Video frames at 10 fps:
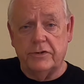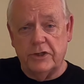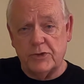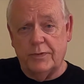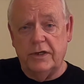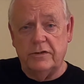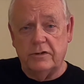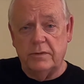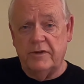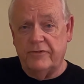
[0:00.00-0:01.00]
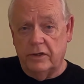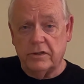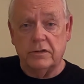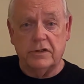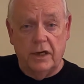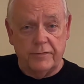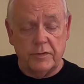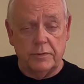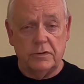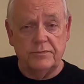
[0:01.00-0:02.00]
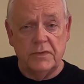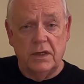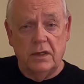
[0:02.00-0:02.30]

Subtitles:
and explain to him he felt uncomfortable